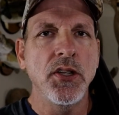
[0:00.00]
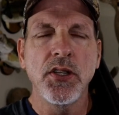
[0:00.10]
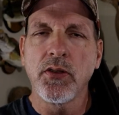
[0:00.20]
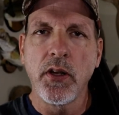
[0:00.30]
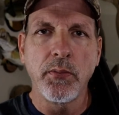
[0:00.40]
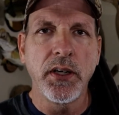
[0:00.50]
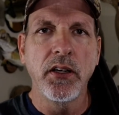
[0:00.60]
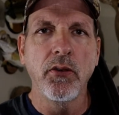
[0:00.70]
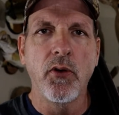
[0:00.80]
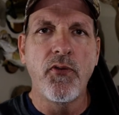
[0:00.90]
just let him
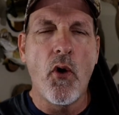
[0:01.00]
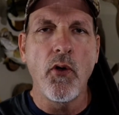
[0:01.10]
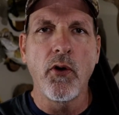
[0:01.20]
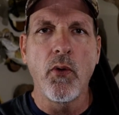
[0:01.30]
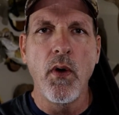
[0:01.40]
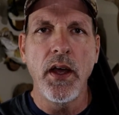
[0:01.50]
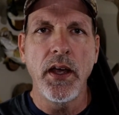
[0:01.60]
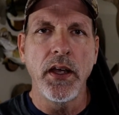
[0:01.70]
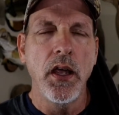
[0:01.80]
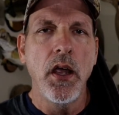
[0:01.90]
get a little farther
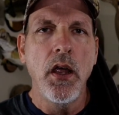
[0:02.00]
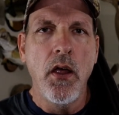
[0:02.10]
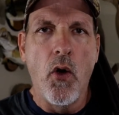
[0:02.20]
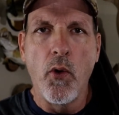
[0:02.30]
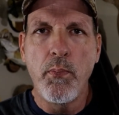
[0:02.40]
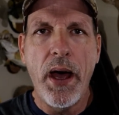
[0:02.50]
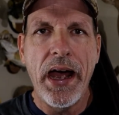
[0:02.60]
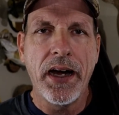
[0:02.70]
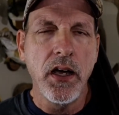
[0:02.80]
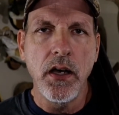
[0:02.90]
away or
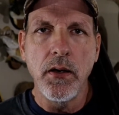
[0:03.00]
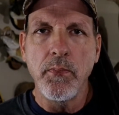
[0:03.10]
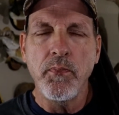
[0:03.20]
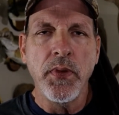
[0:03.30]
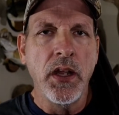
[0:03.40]
back up.